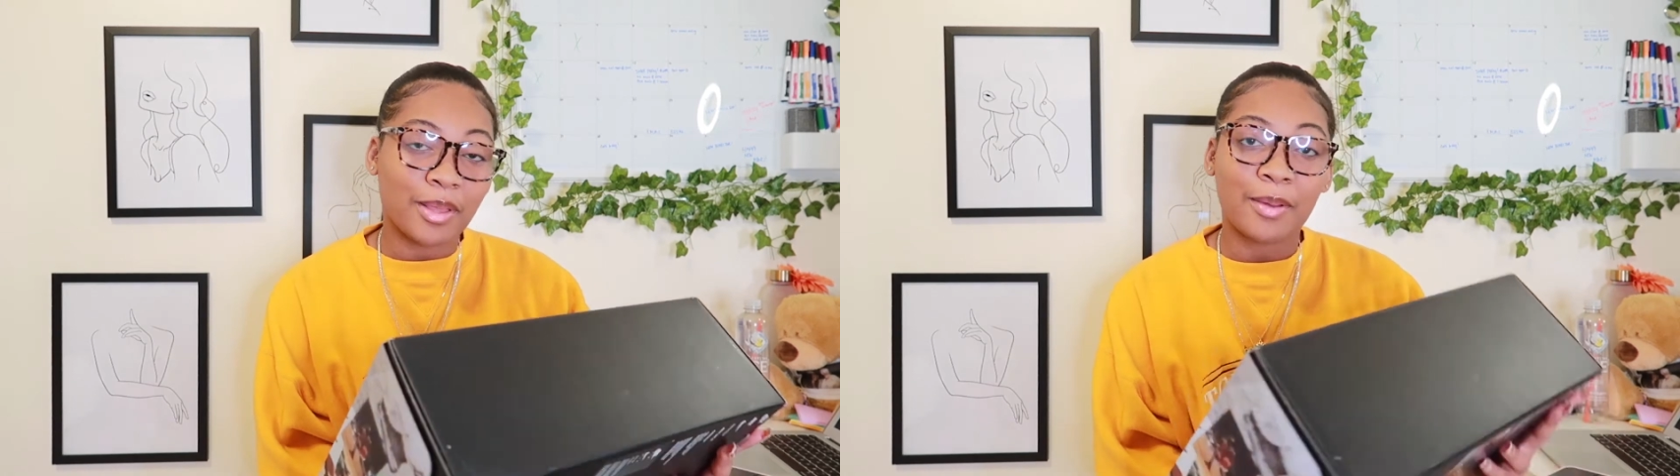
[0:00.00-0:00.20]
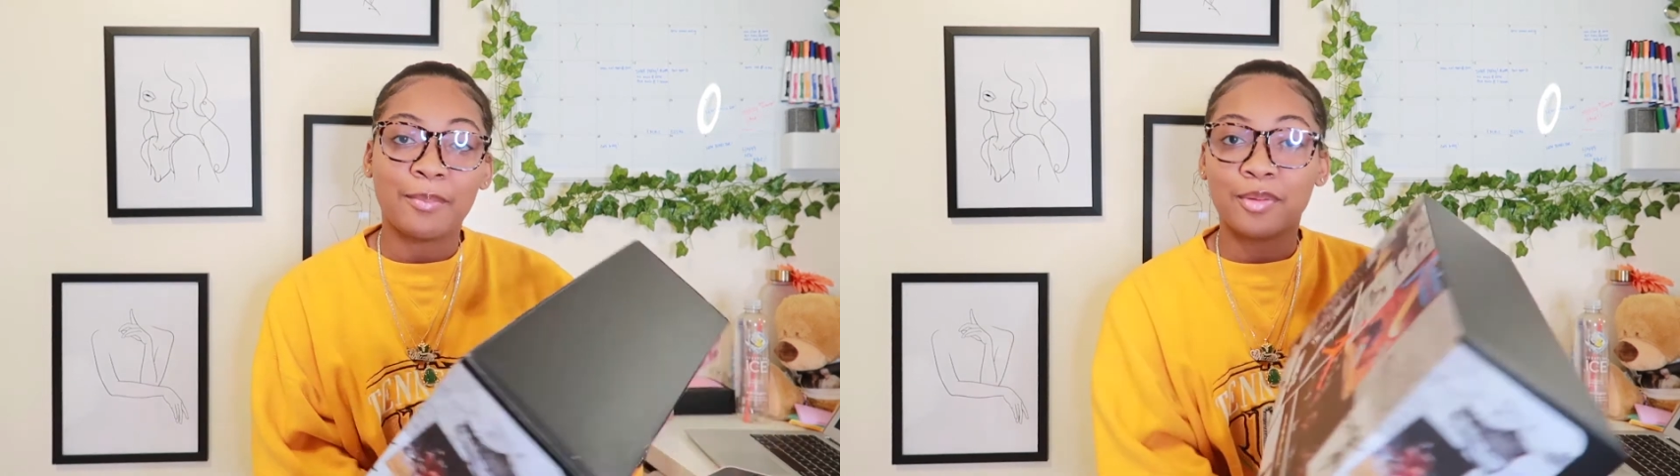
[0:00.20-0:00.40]

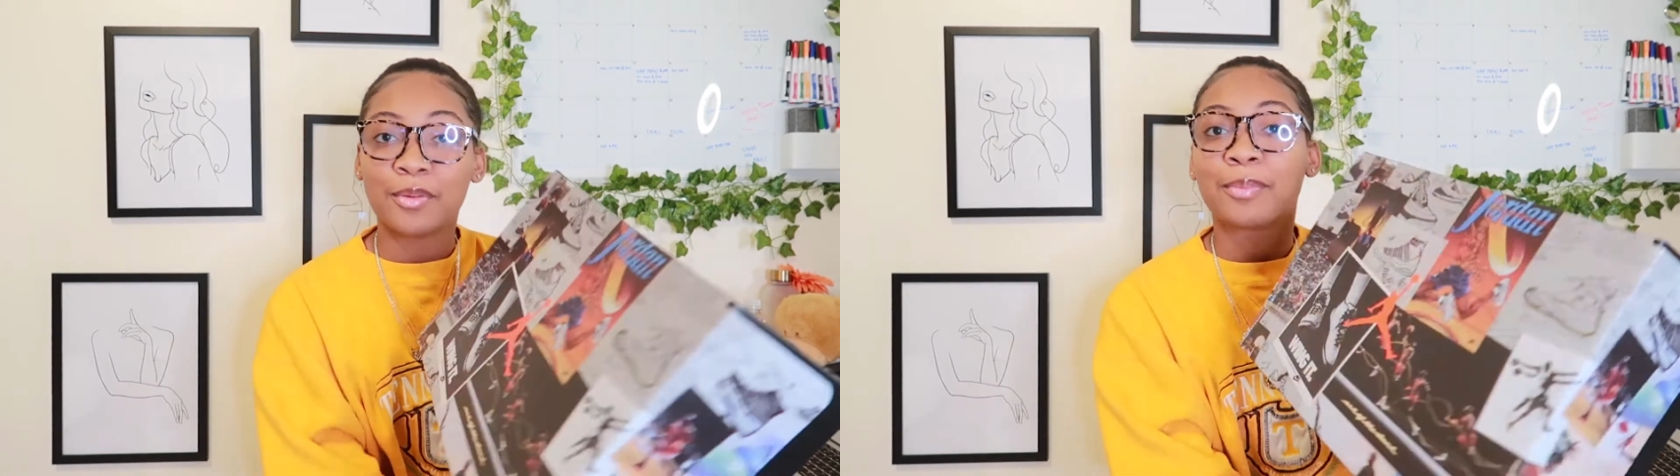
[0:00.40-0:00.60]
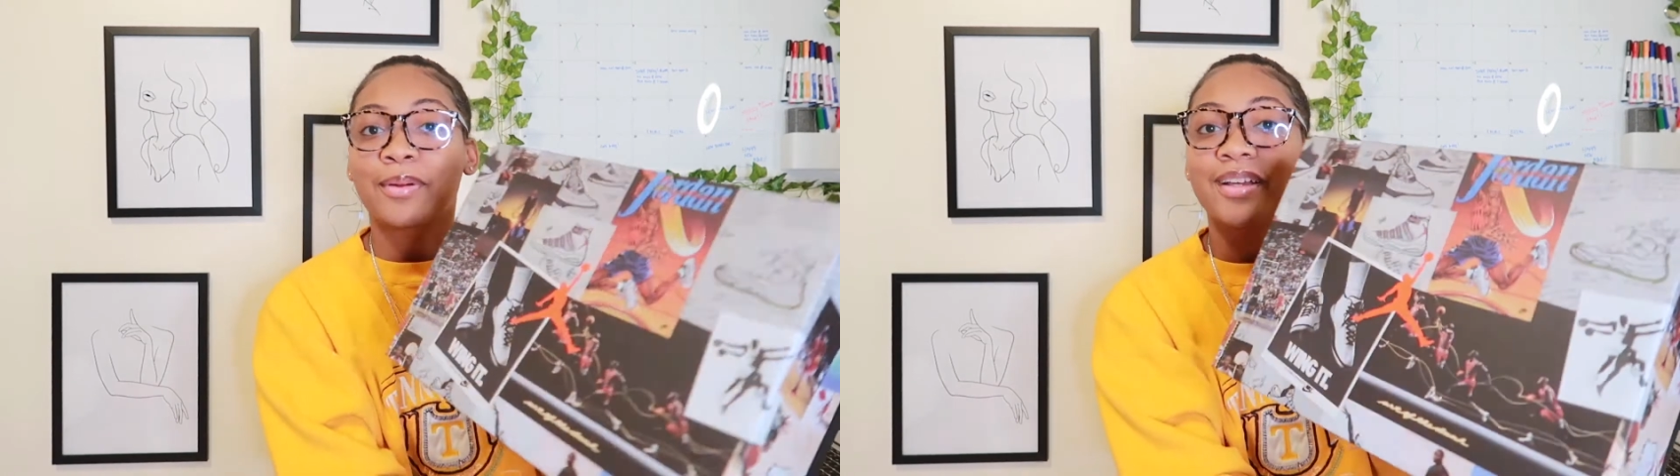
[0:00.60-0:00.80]
like
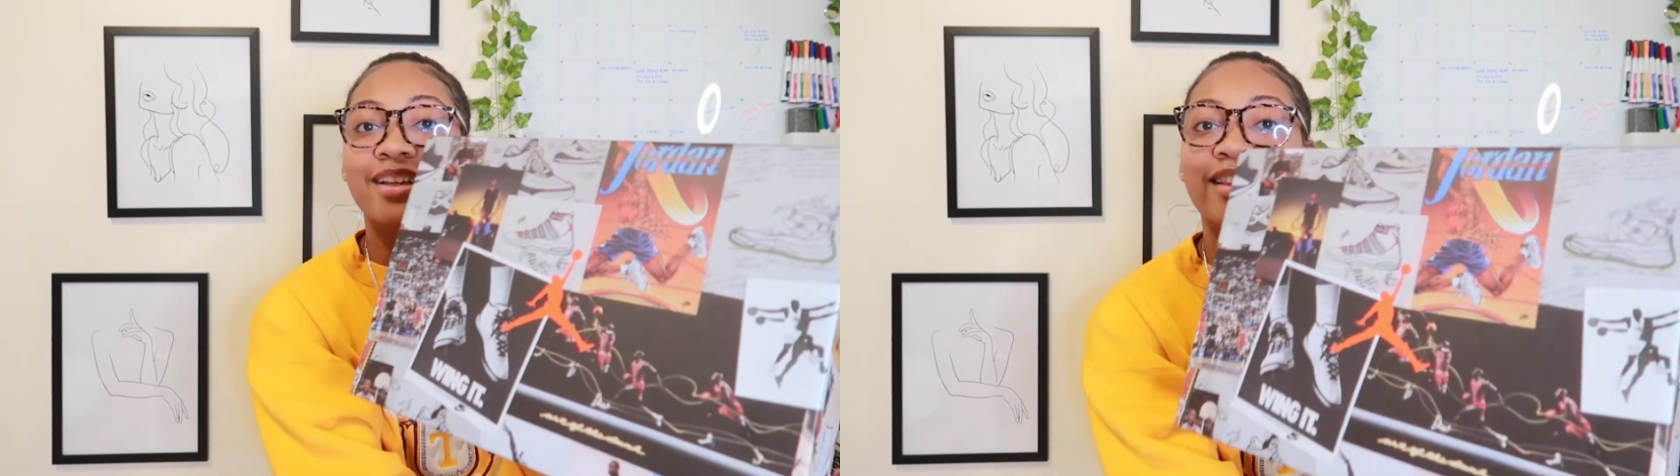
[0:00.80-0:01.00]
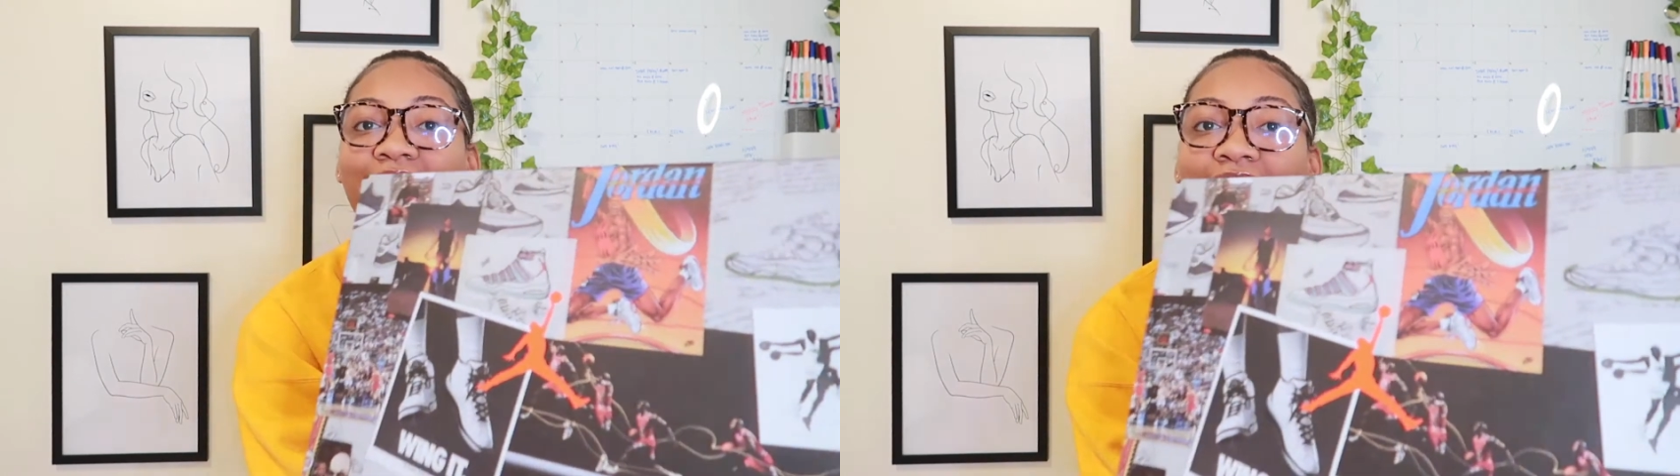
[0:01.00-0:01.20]

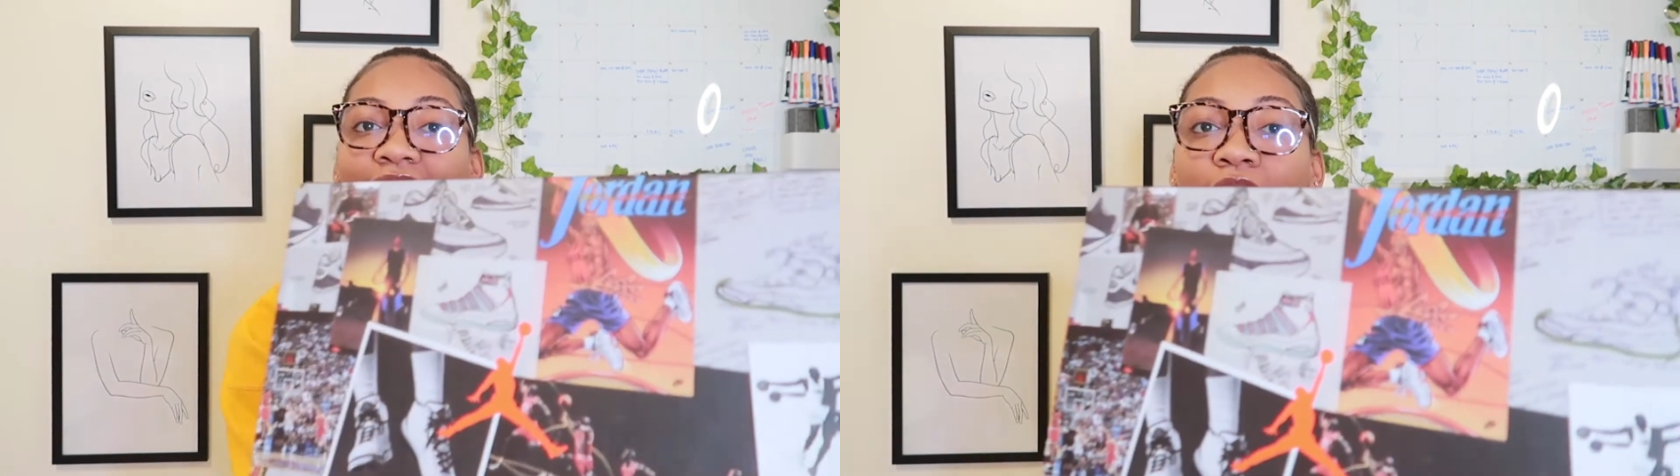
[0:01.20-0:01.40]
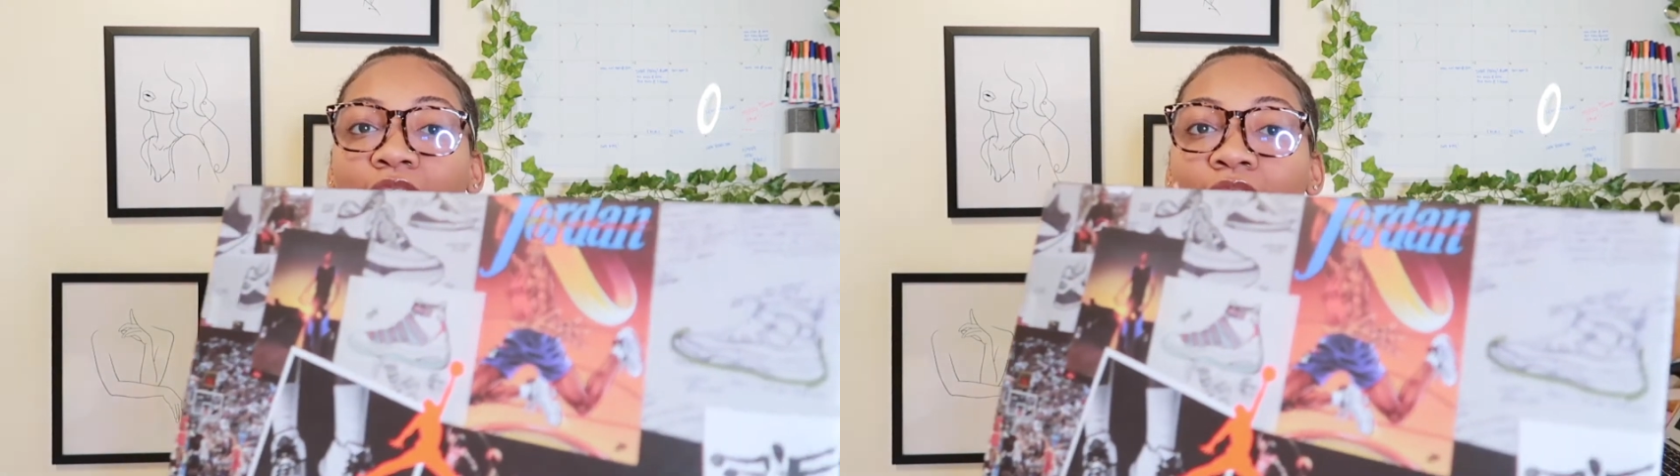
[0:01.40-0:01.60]
blueprint like